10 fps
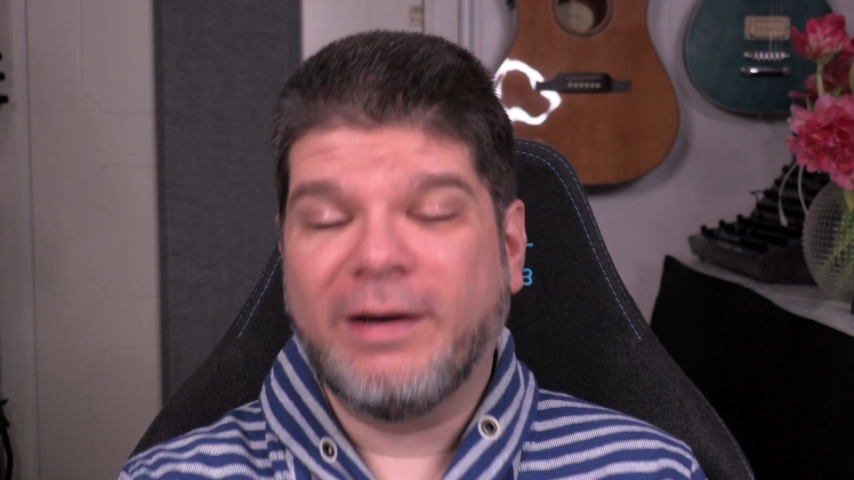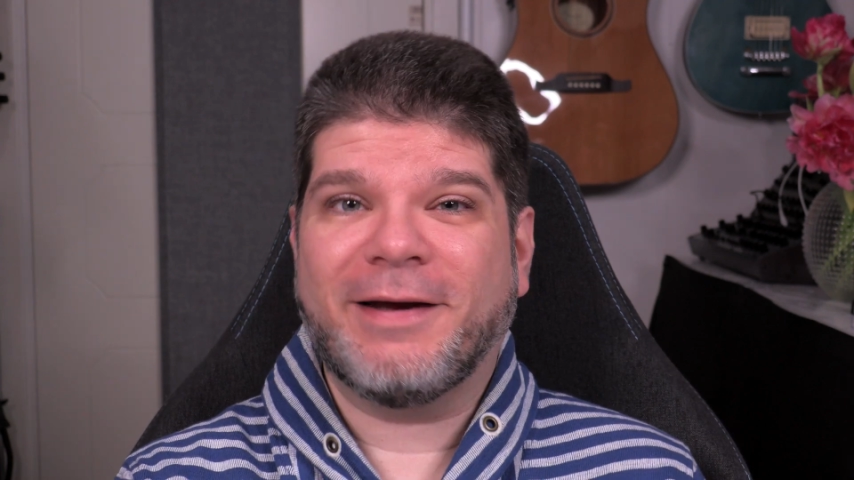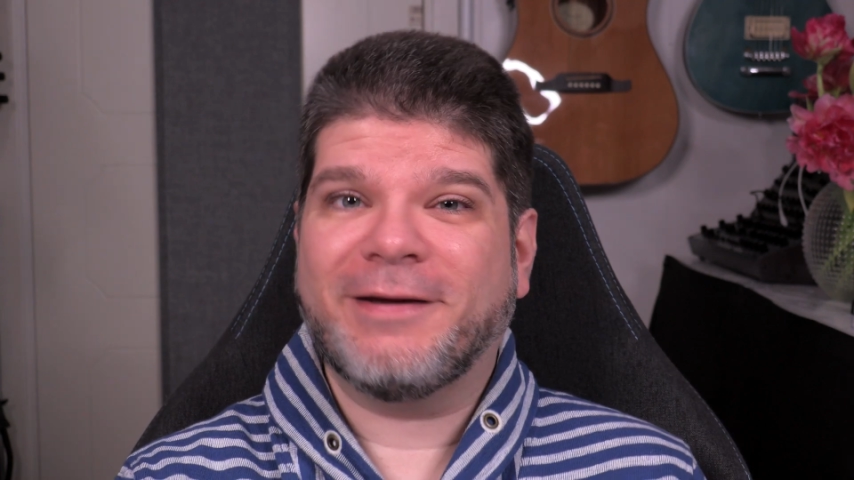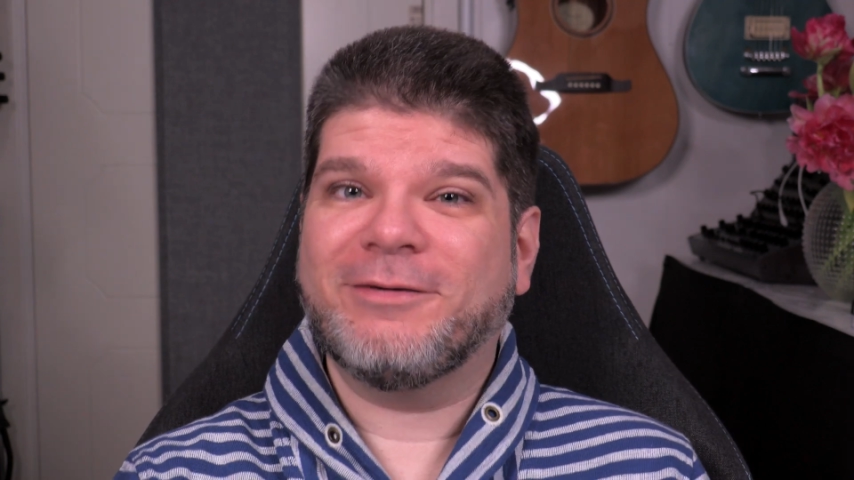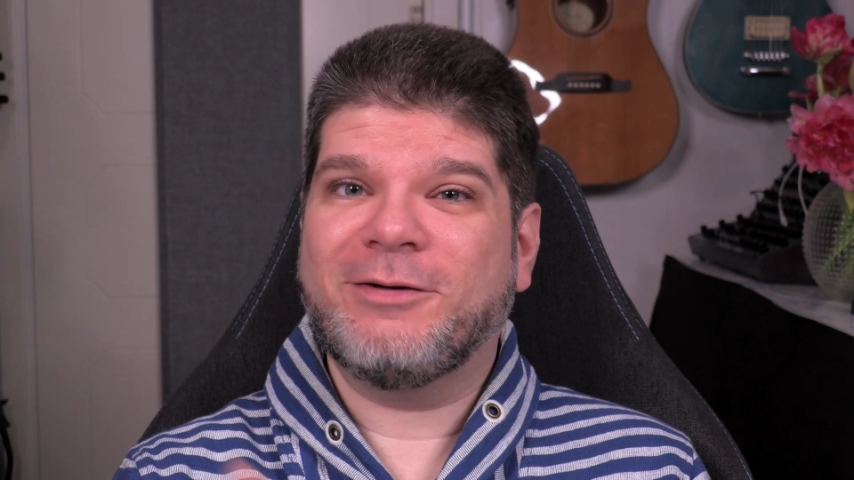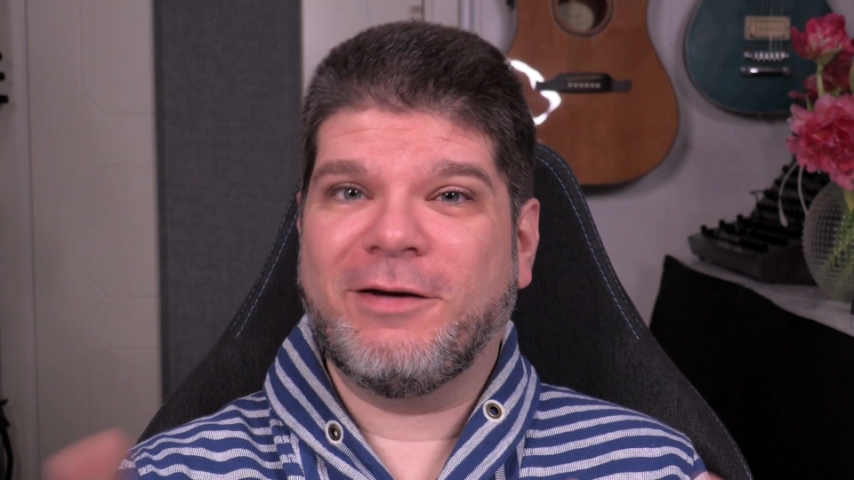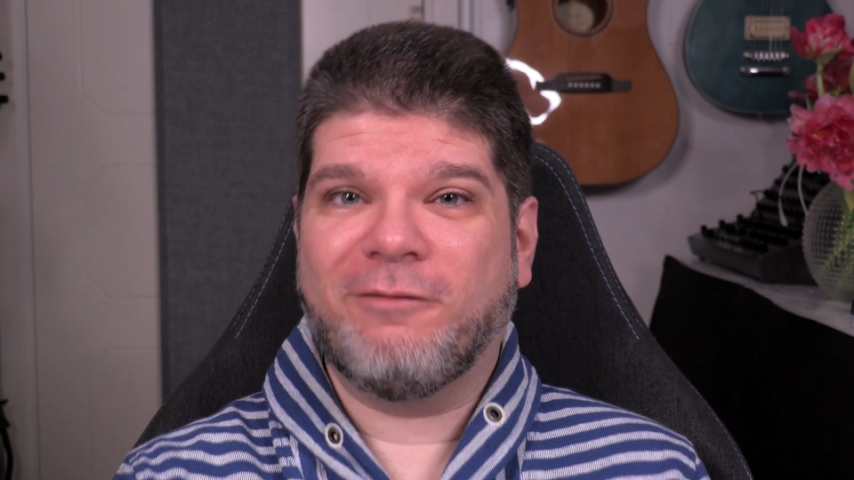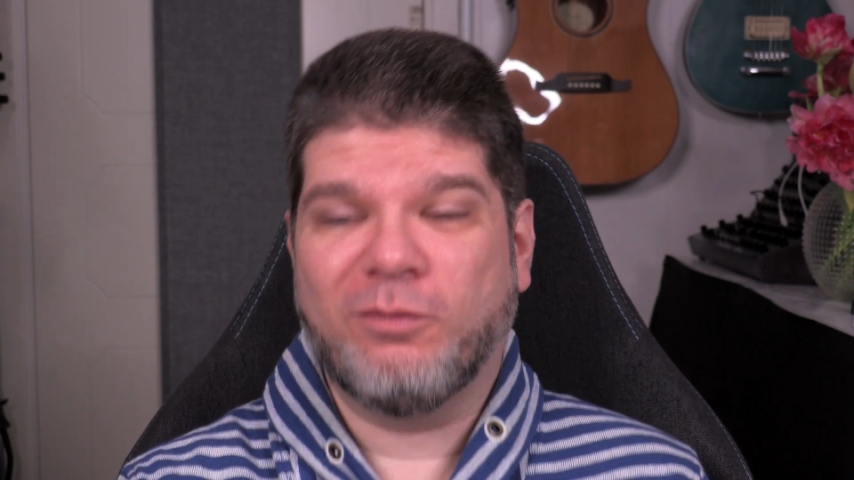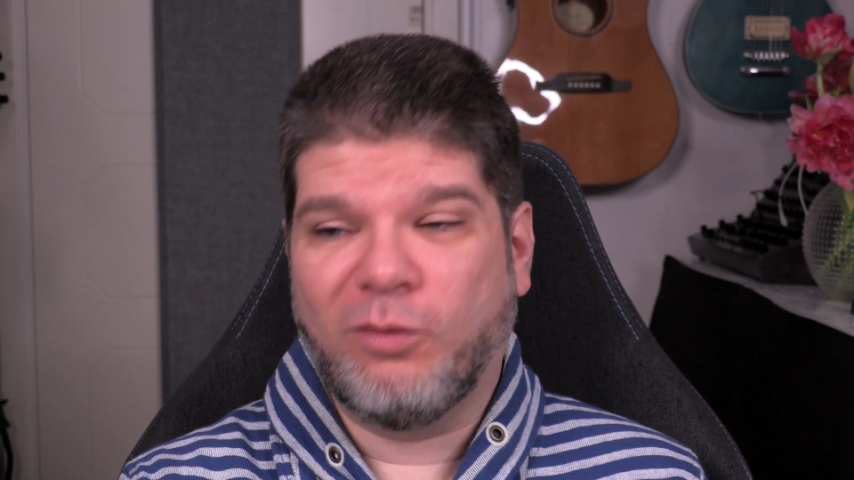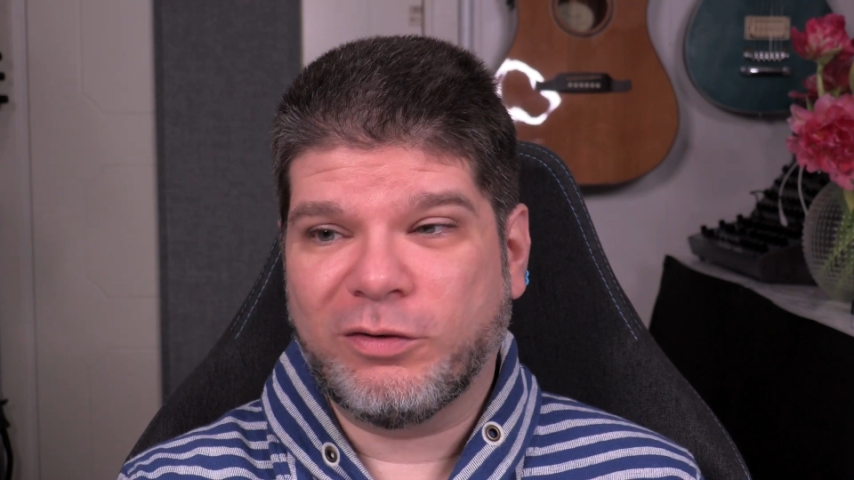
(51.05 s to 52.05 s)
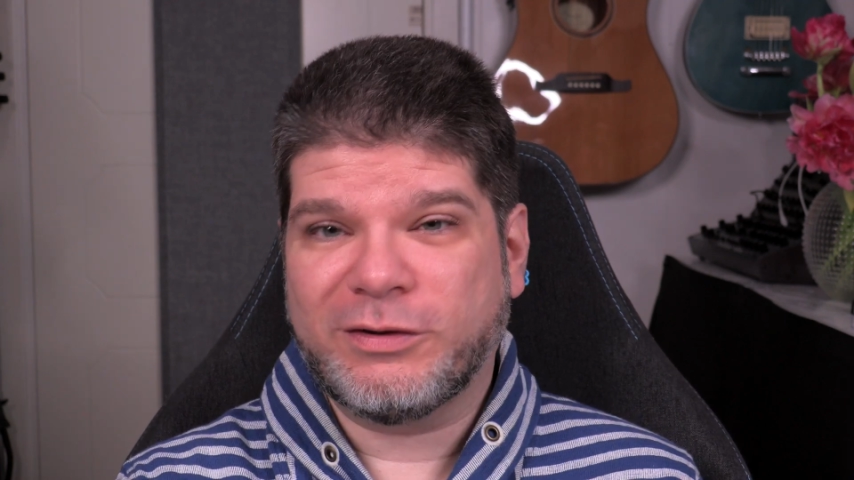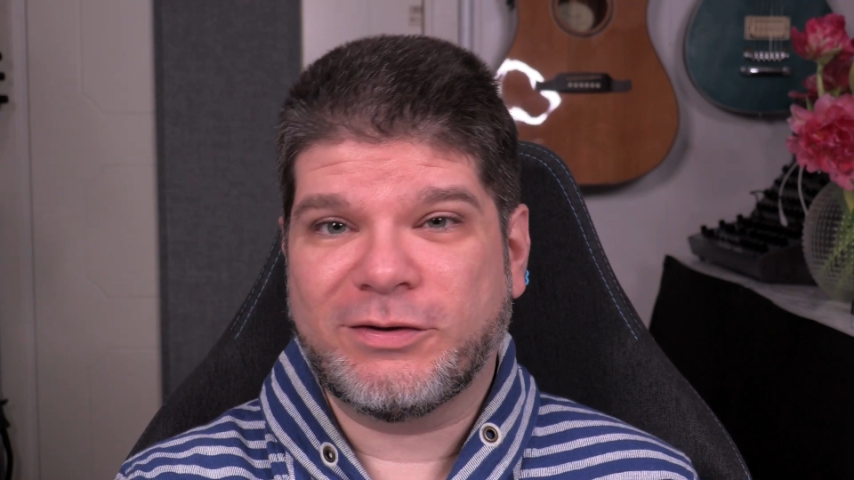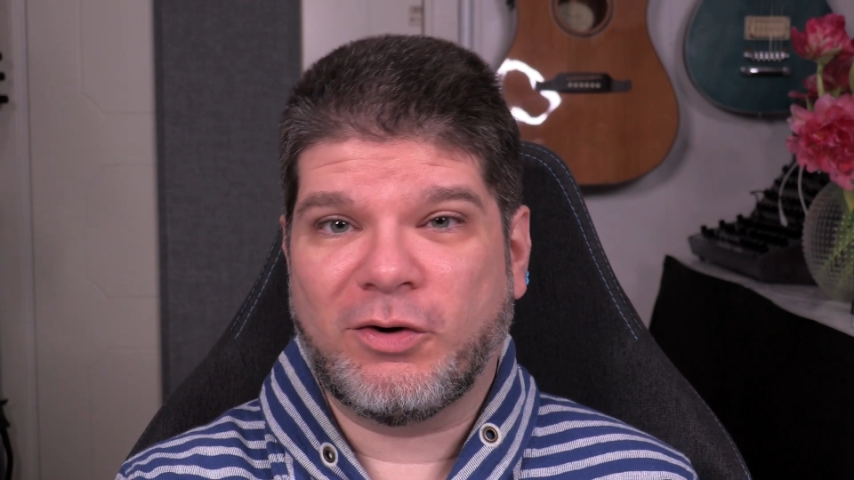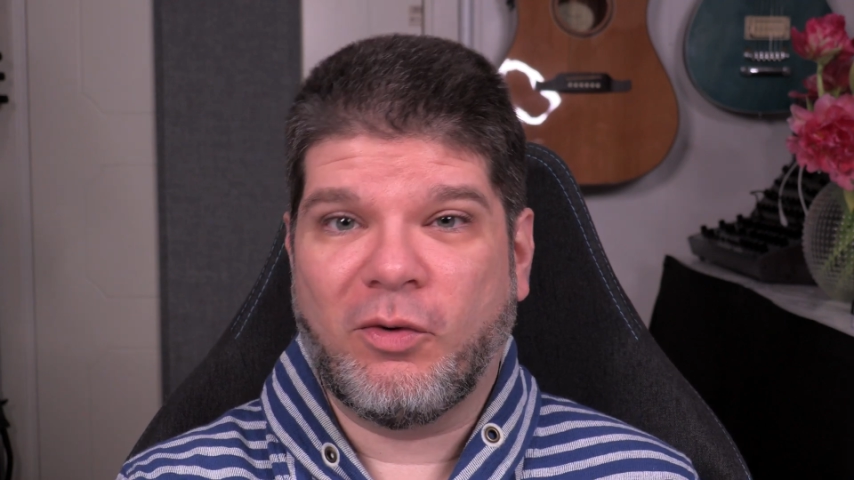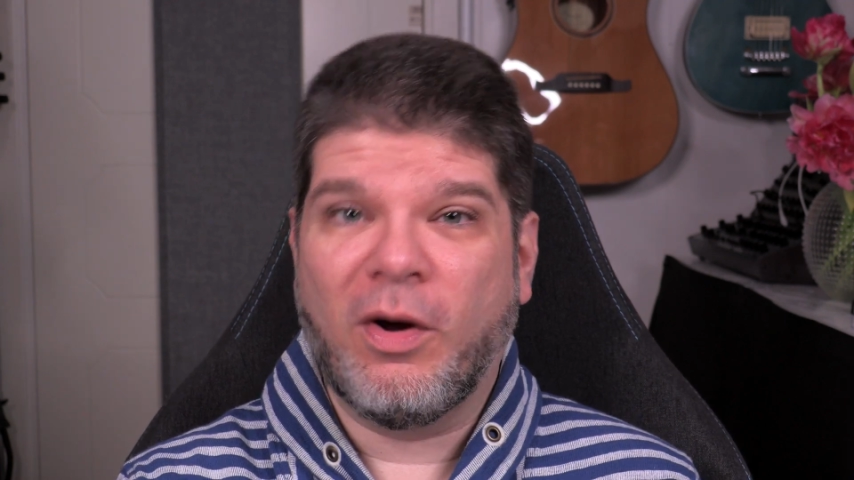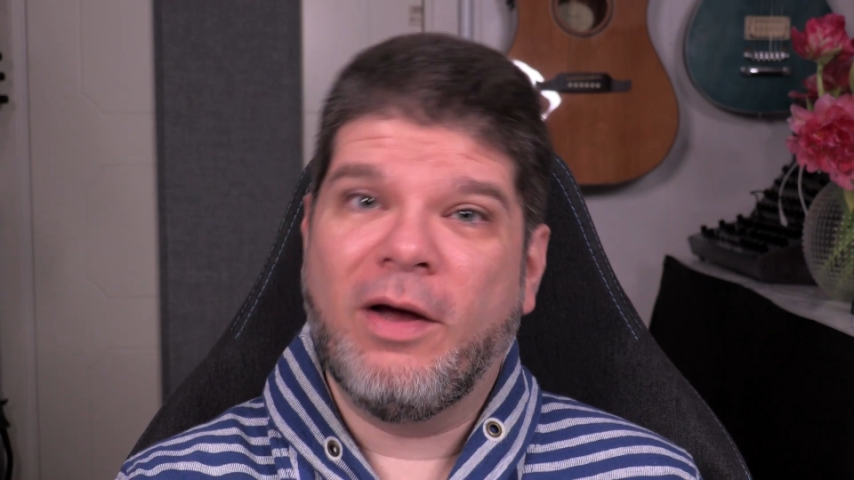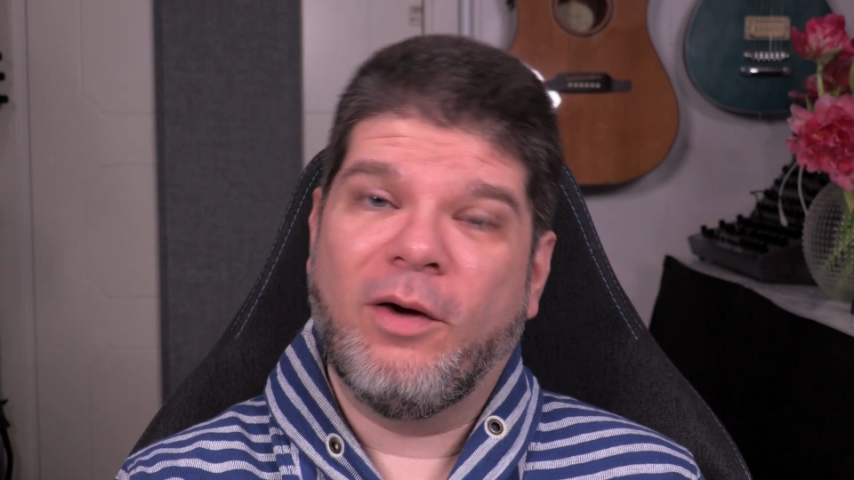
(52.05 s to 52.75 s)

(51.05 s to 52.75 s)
And even more so